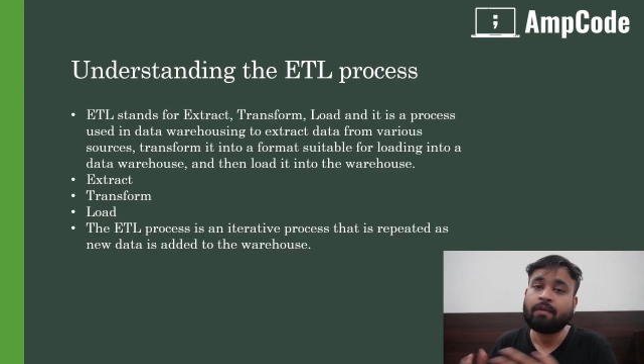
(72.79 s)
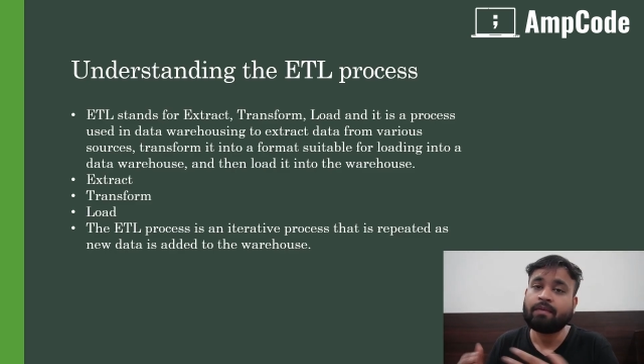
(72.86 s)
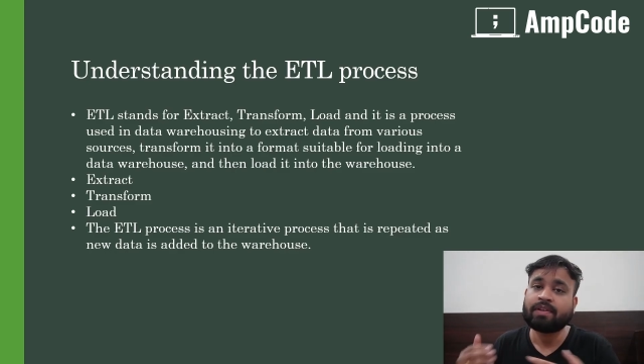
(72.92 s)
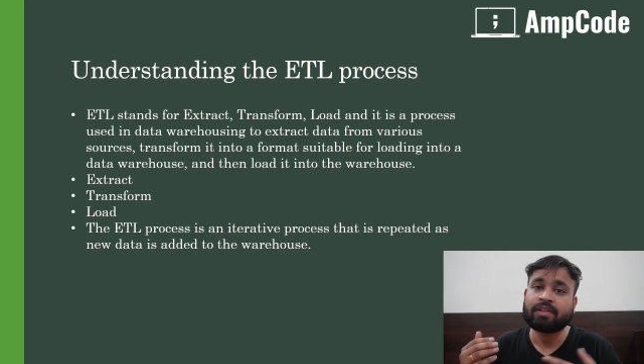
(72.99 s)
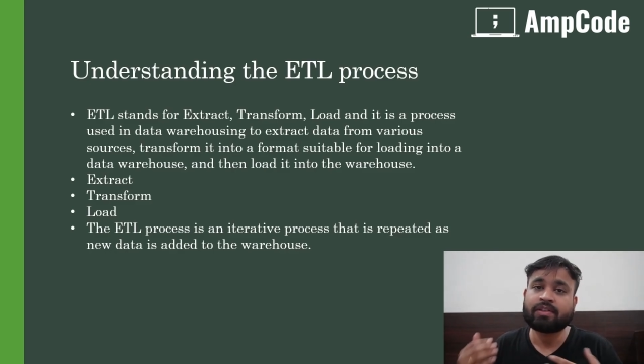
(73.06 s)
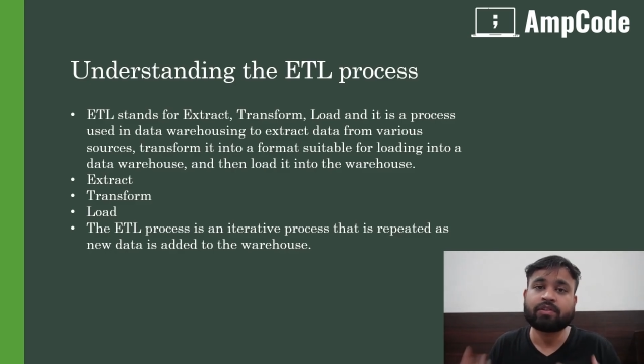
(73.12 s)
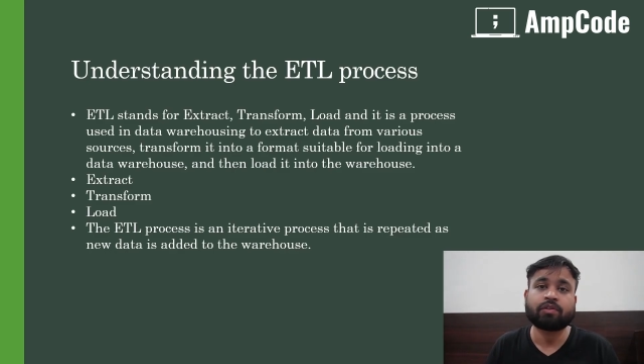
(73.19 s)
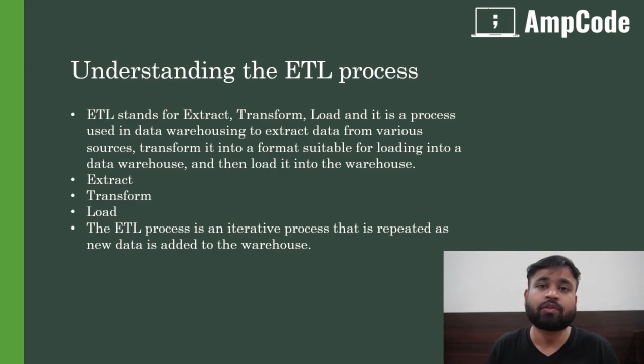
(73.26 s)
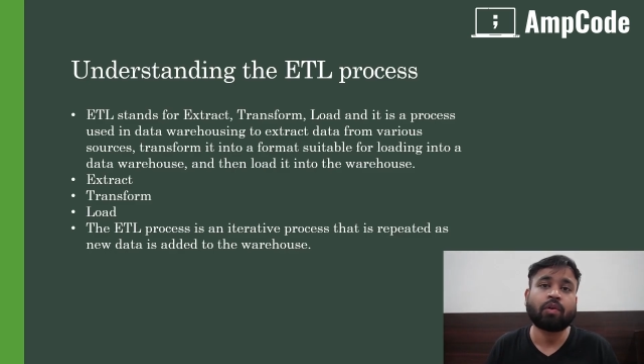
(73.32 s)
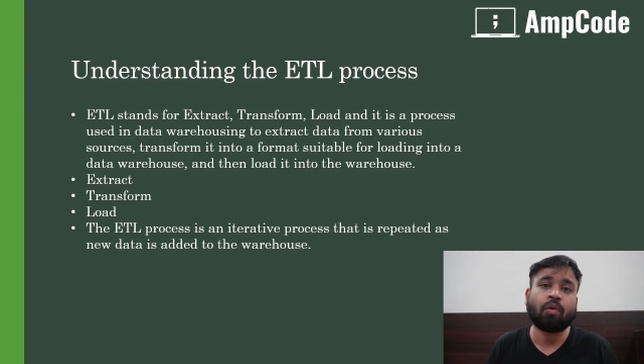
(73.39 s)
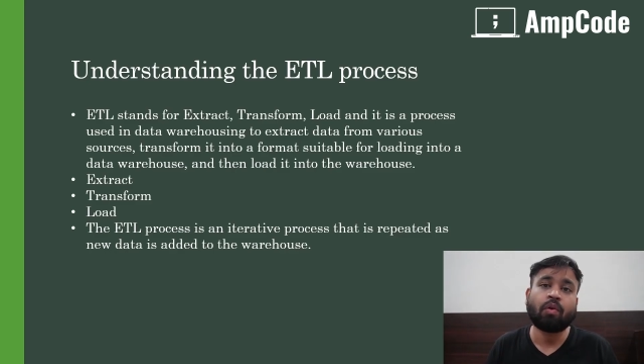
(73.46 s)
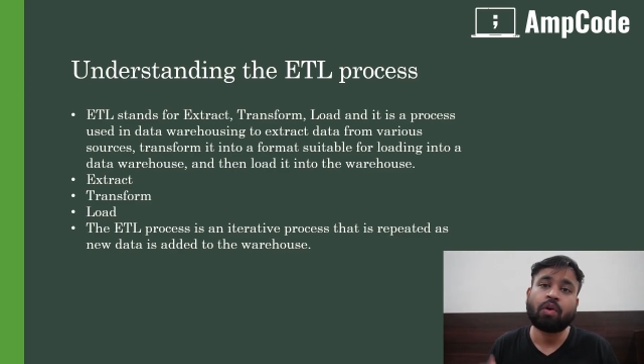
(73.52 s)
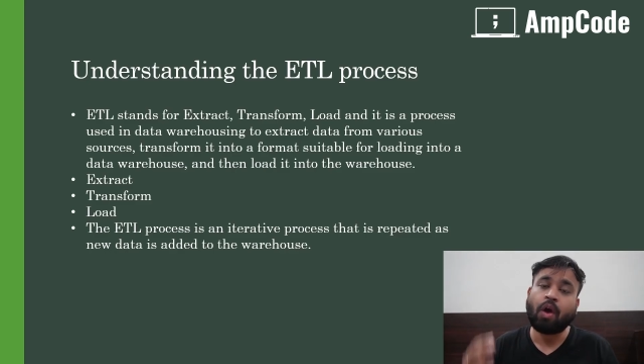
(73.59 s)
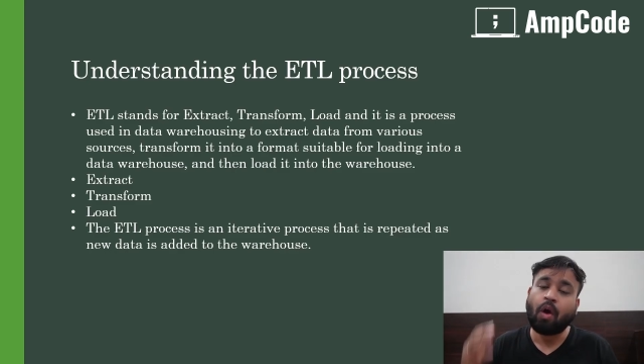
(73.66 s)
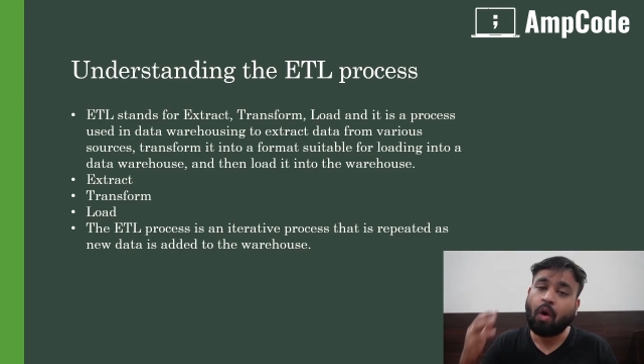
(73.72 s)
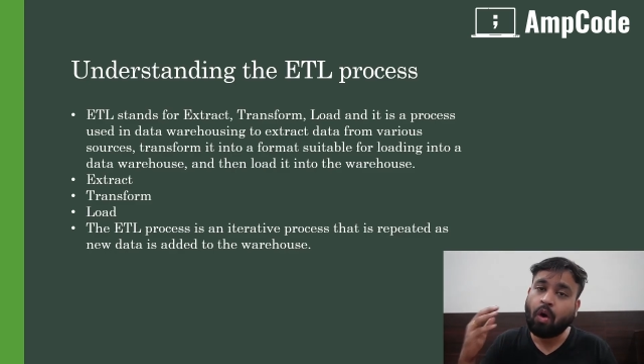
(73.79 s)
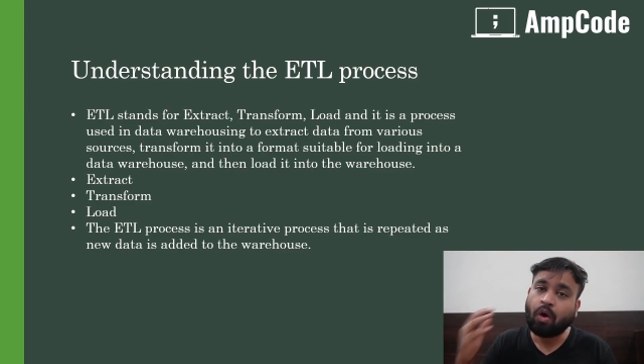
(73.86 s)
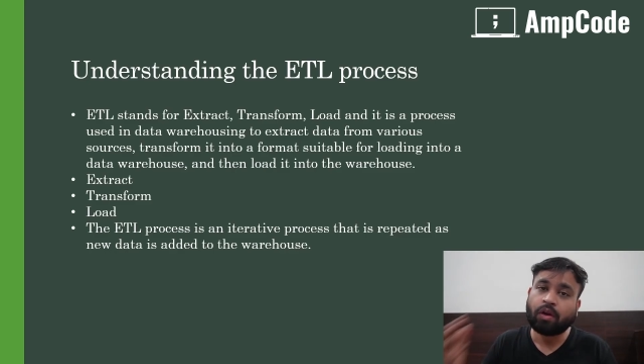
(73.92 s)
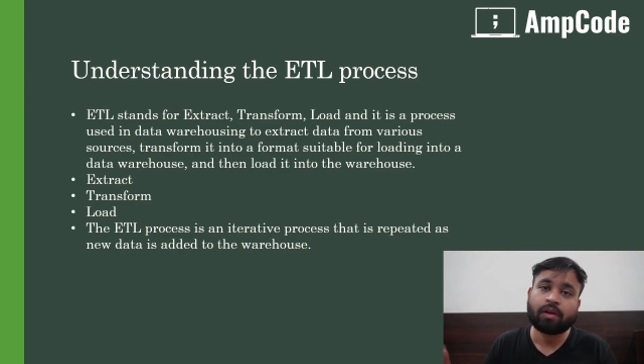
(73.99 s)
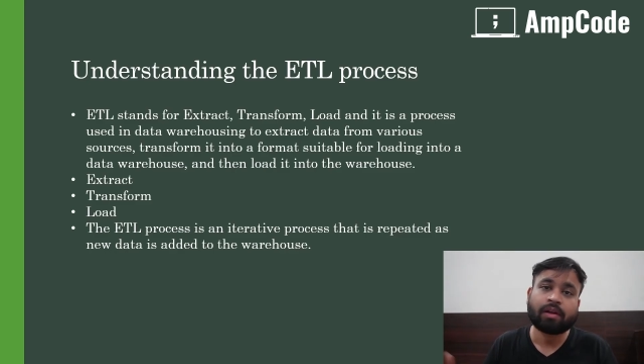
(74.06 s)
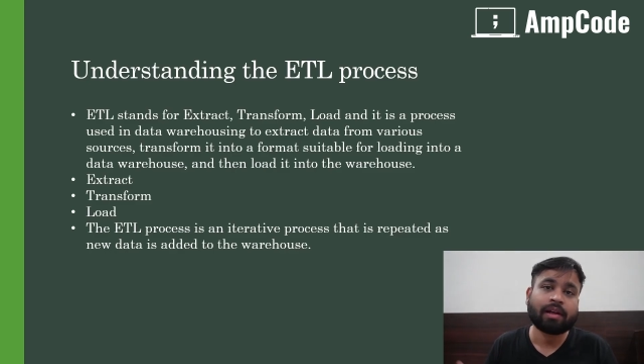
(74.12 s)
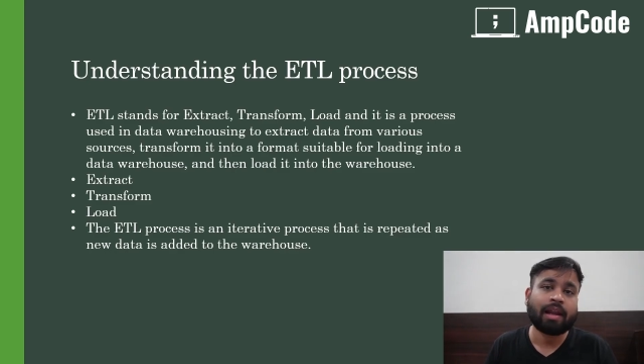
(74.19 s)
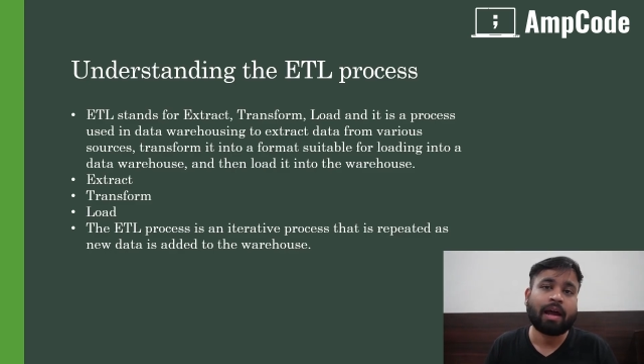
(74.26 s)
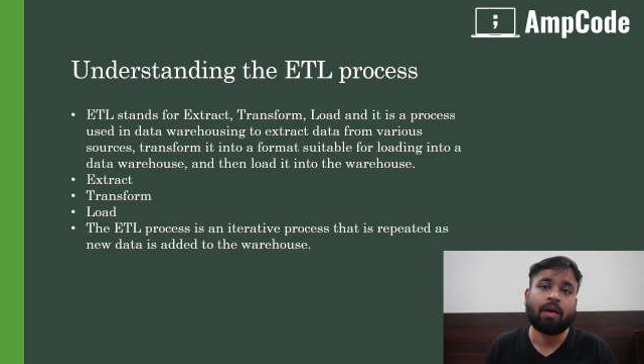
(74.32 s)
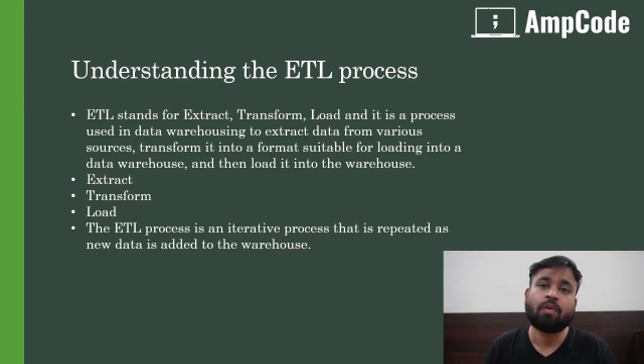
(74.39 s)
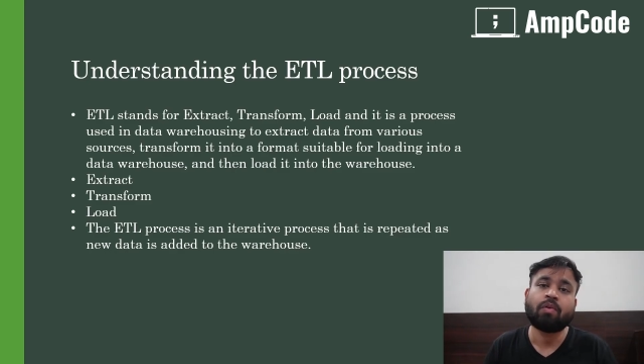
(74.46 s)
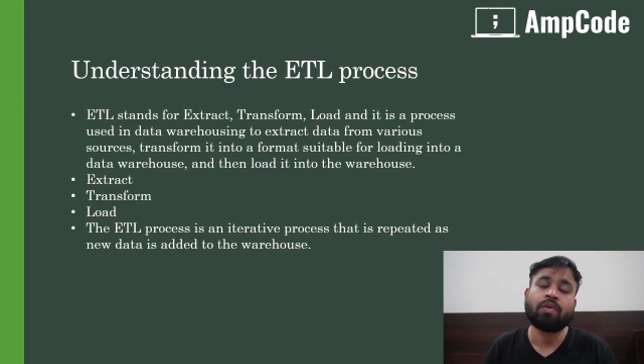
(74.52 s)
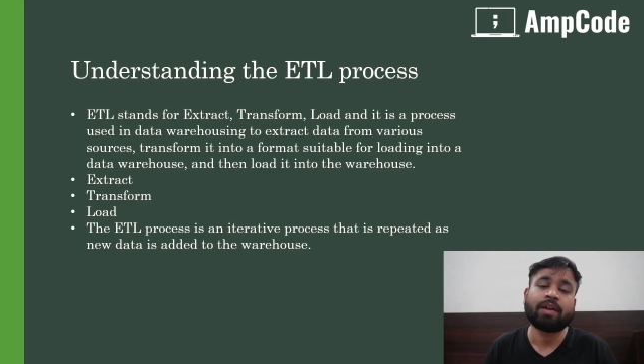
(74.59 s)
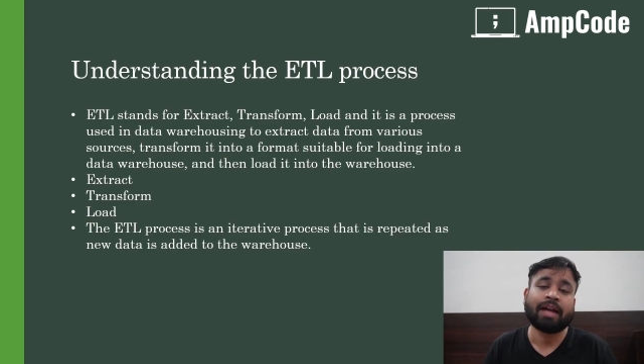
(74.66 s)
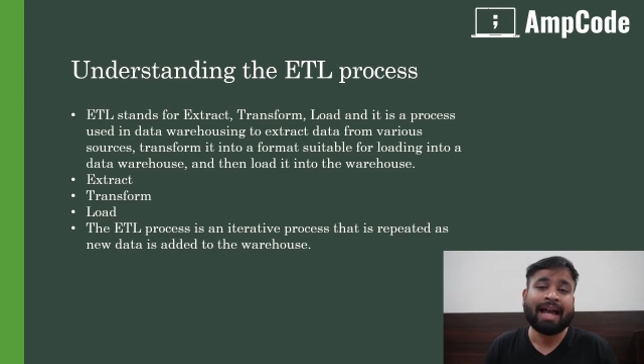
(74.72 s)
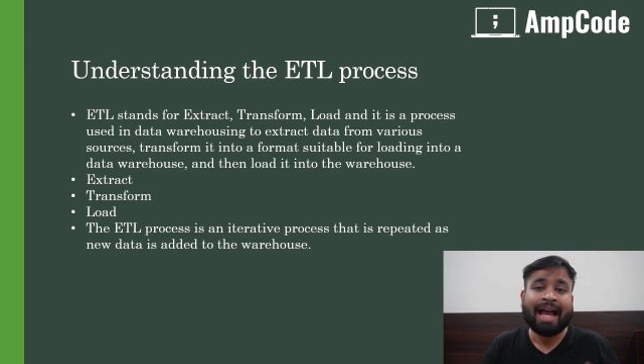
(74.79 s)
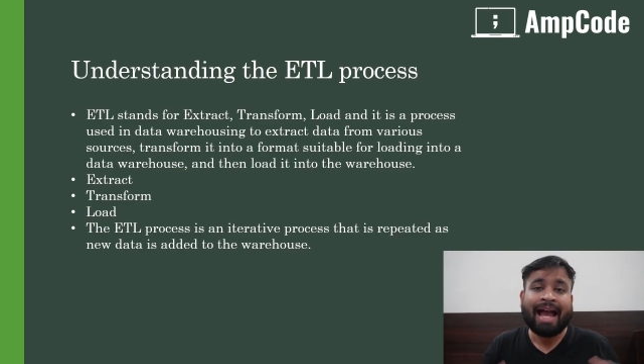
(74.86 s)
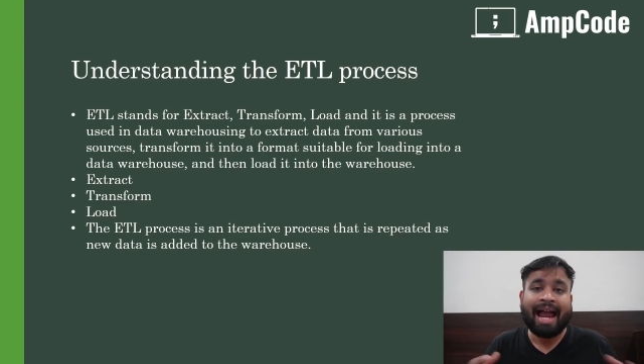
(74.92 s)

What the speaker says: which is stored on cloud.